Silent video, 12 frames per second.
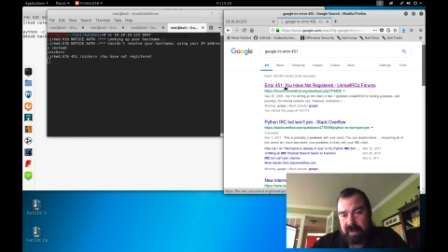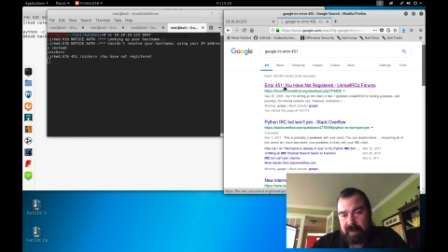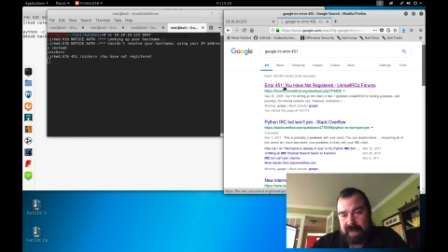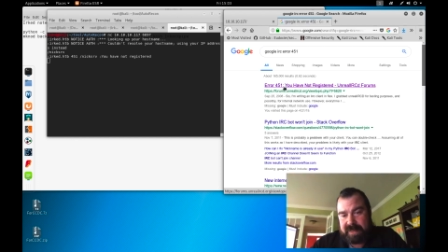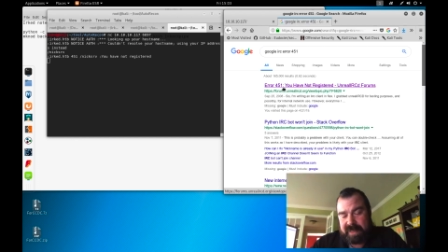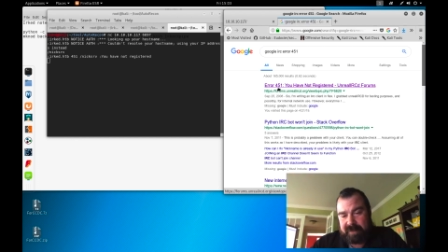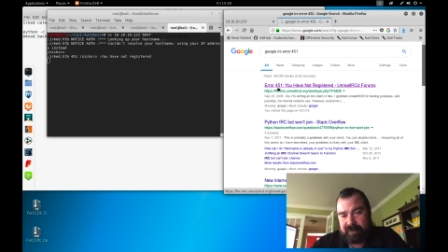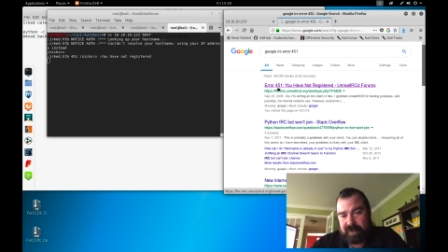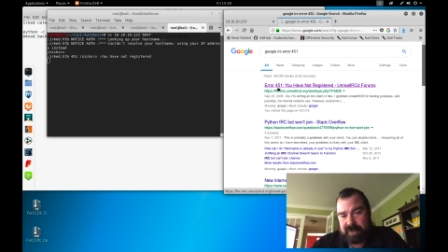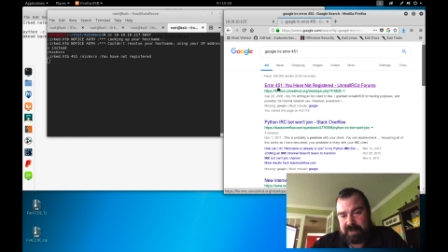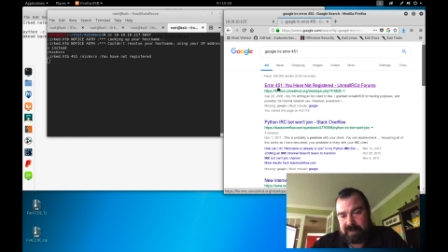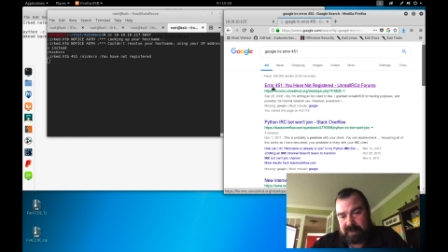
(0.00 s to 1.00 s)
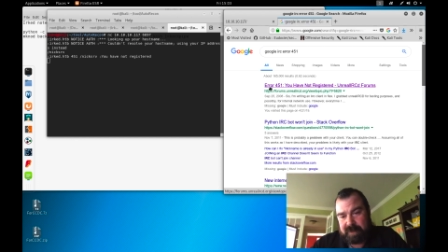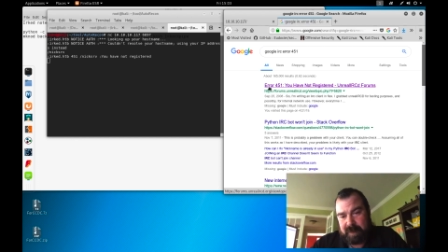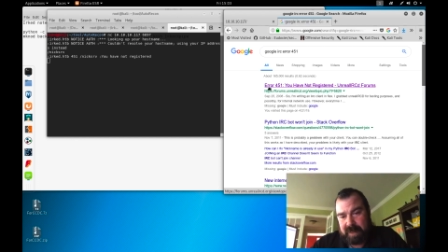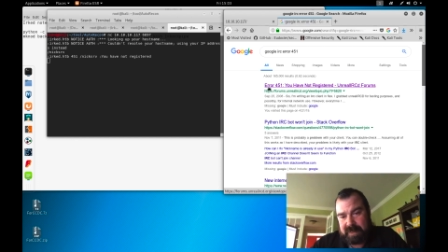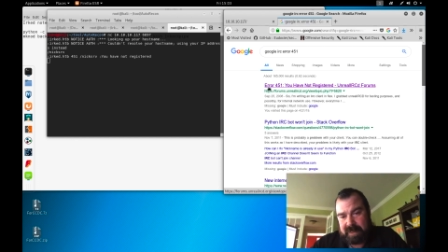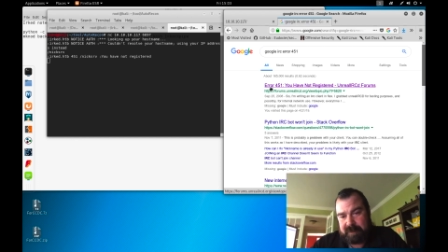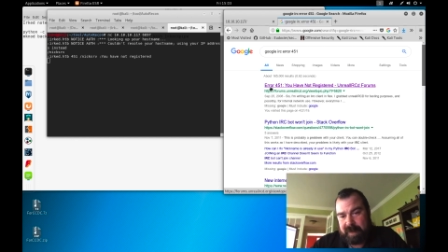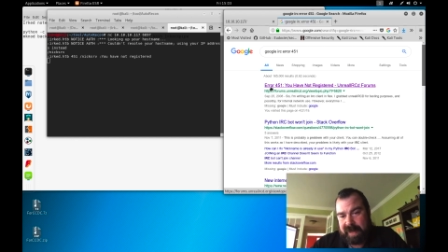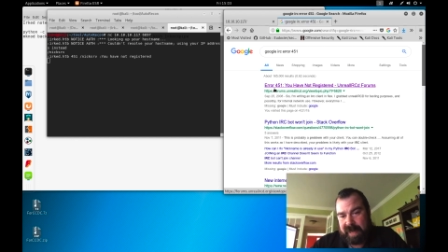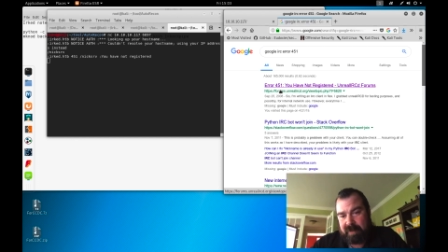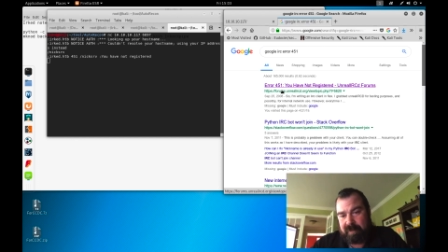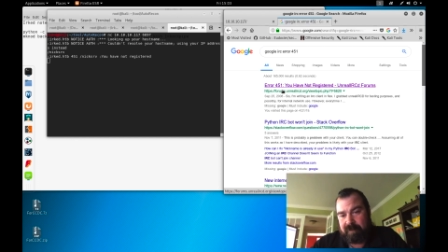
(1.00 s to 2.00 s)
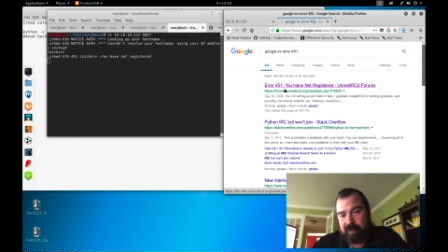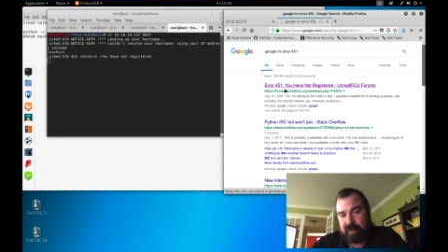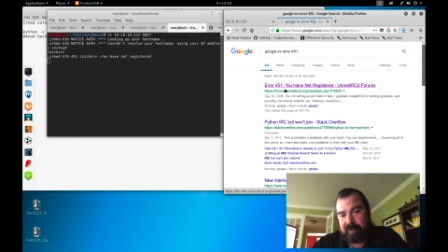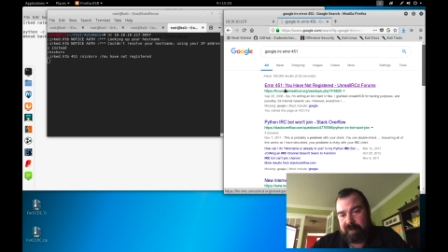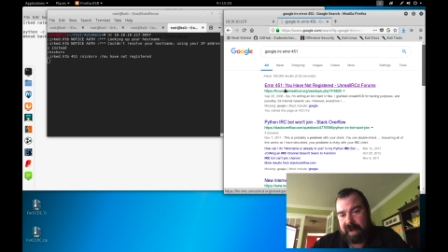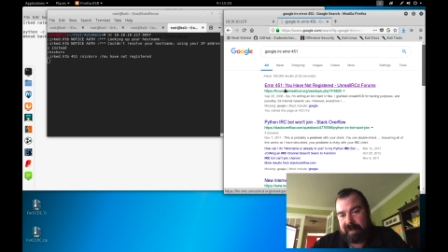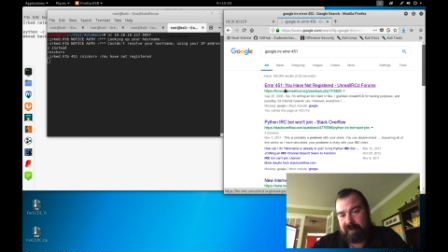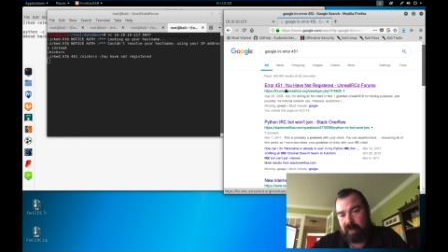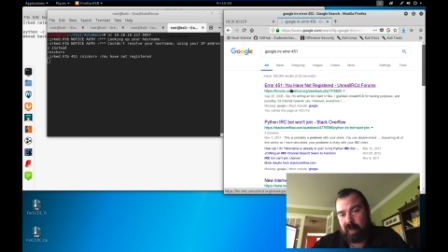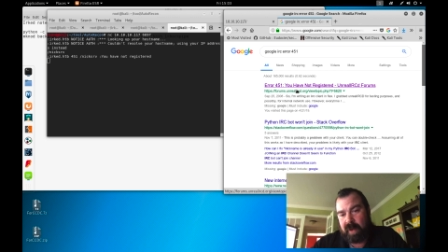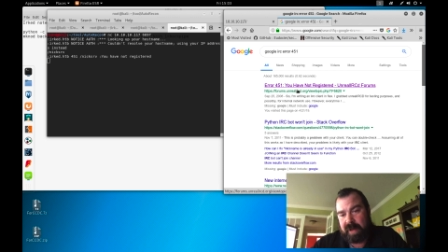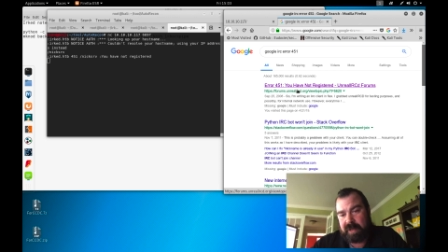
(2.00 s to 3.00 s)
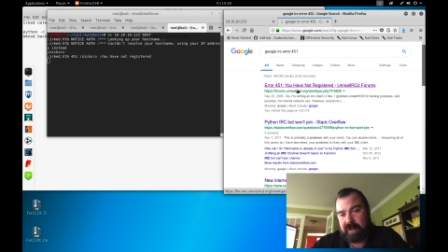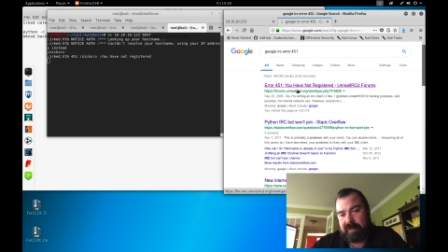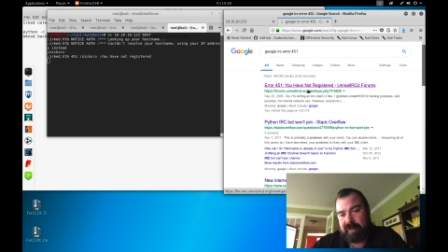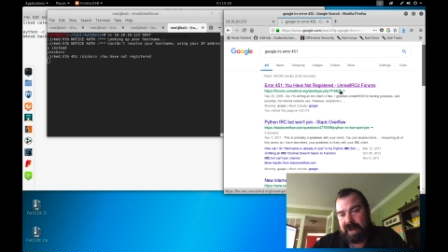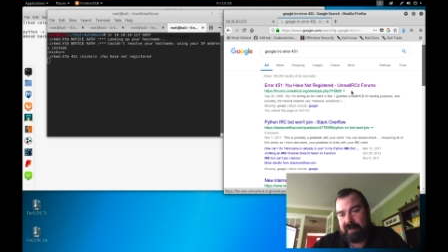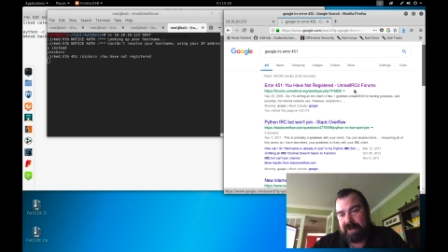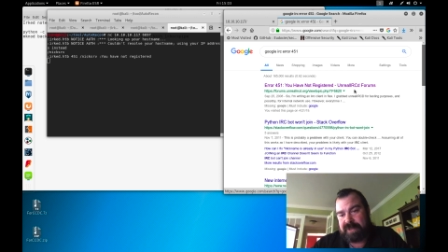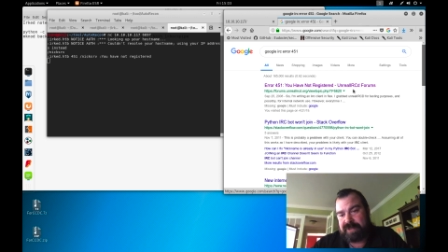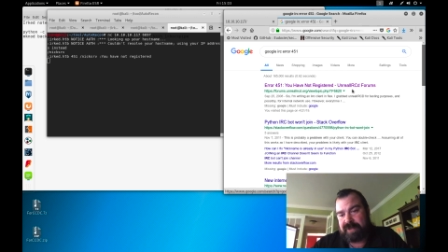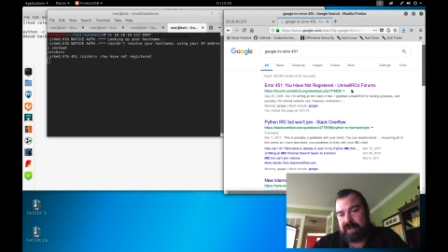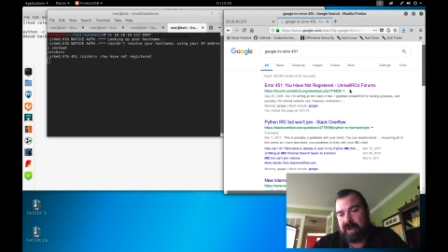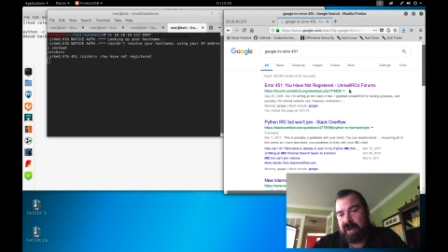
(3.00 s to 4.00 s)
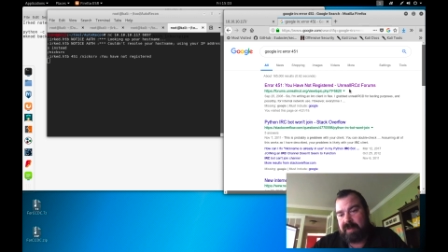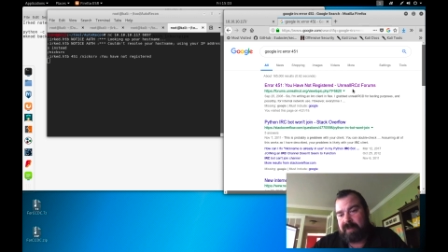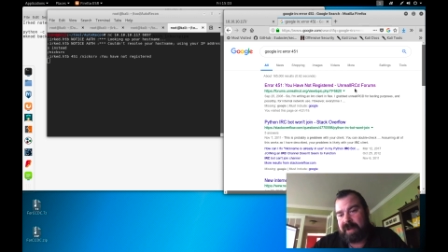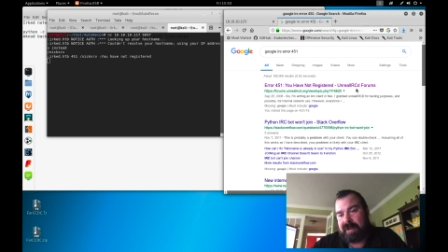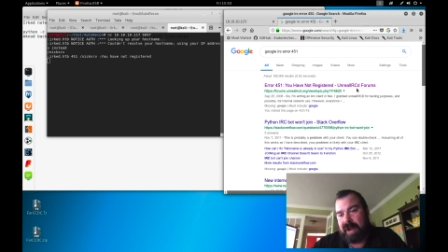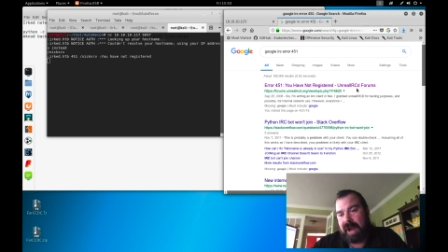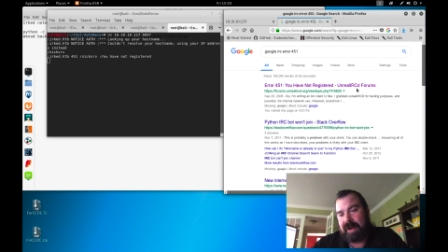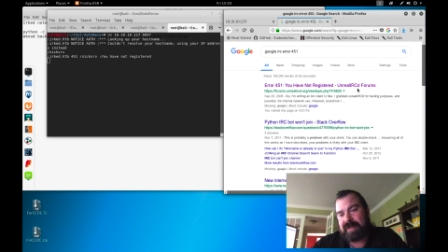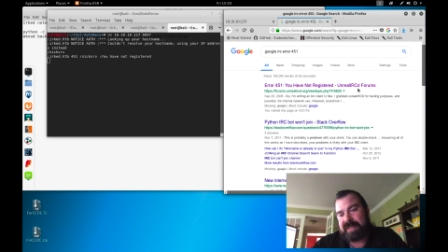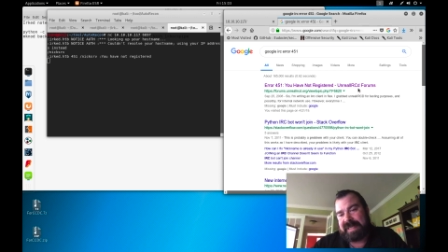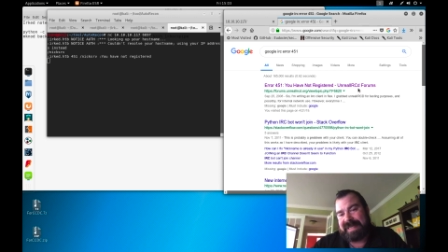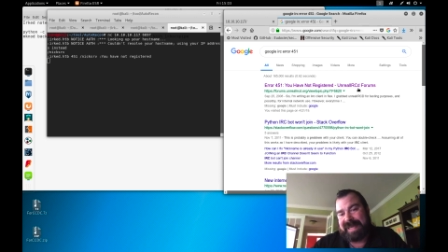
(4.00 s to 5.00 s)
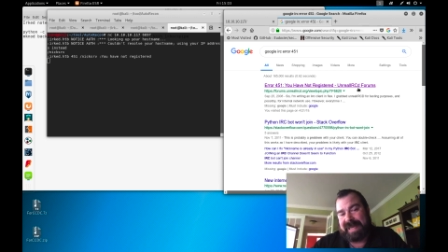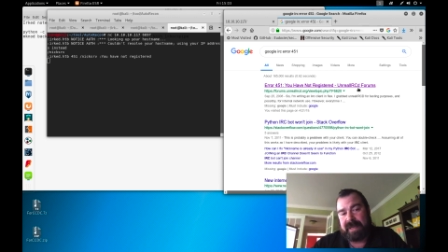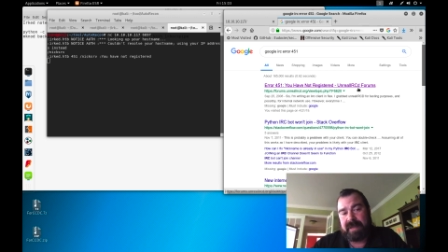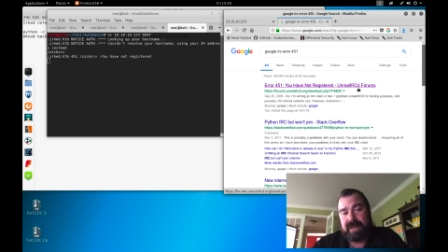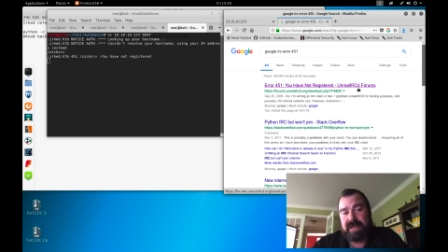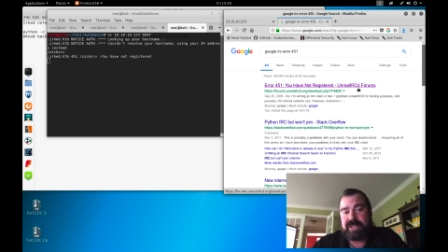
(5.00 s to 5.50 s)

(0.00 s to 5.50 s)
Basically, the first response comes back, error 451, you have not registered Unreal IRCD.